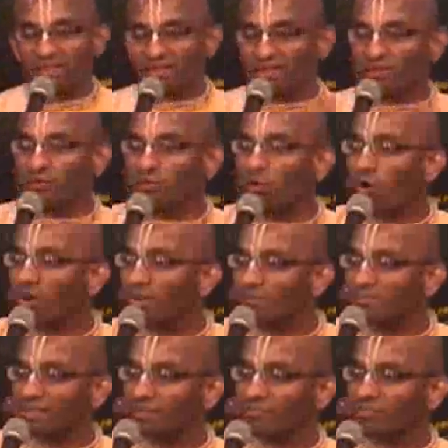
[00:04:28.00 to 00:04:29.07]
ready to call
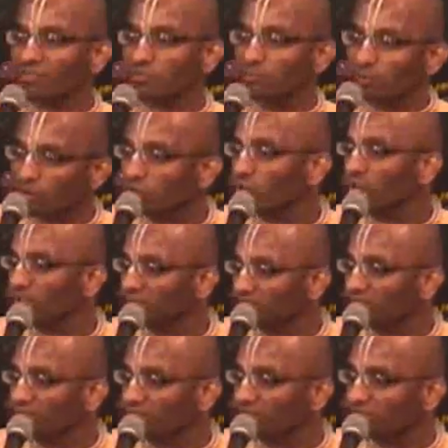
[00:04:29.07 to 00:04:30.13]
himself as a spiritual
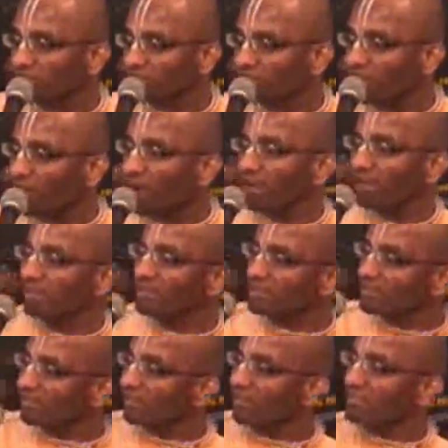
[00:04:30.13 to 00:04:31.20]
atheist and
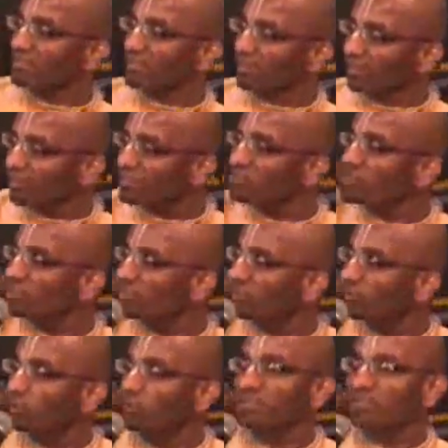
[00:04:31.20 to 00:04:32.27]
considers religion
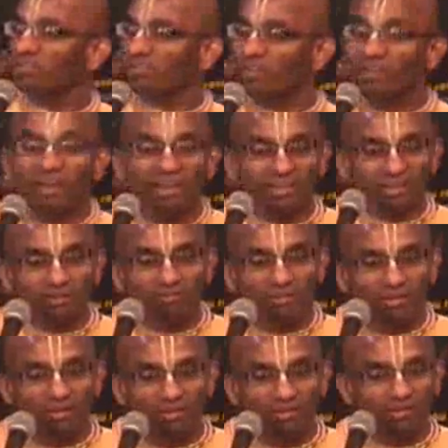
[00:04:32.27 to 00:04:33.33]
to be such a great
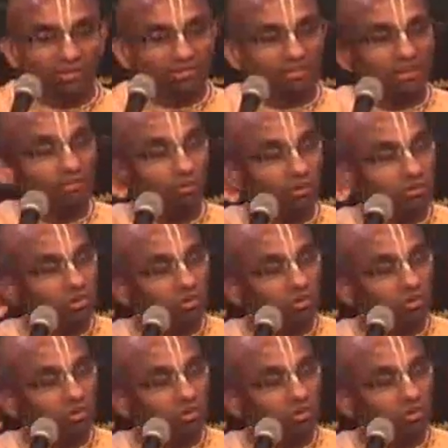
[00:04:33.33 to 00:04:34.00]
evil that he wants